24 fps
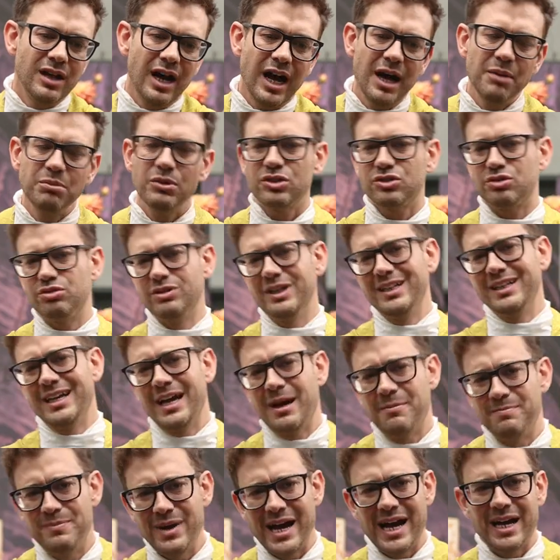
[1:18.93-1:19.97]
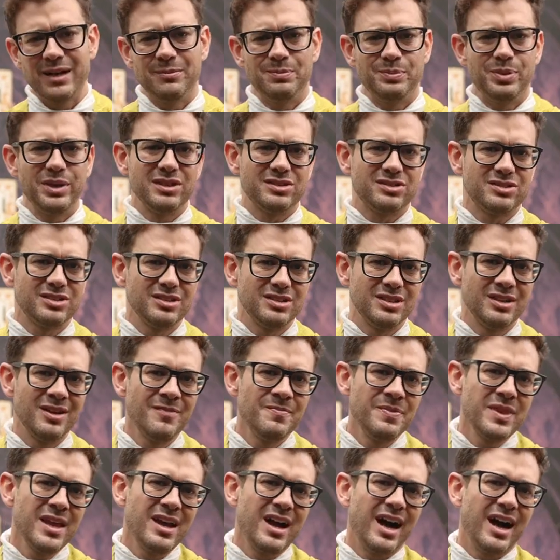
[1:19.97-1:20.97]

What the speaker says: I'm not really a bad person.